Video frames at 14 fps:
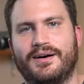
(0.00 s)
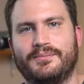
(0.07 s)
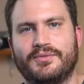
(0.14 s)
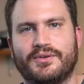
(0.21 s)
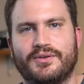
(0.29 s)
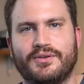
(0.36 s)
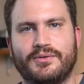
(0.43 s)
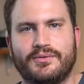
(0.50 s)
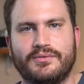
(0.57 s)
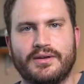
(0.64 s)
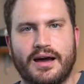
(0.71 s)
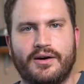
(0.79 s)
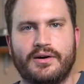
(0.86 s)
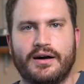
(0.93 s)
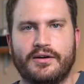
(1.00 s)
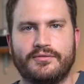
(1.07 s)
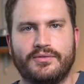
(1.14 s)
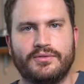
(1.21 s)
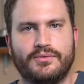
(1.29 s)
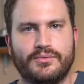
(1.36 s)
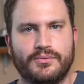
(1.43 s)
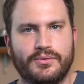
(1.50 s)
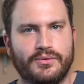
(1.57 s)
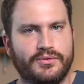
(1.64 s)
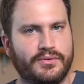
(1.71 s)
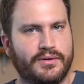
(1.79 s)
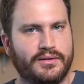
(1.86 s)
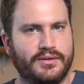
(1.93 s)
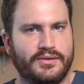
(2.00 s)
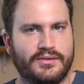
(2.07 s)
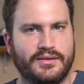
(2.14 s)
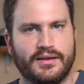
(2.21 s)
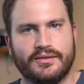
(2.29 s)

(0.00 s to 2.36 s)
So you now have the tools to at least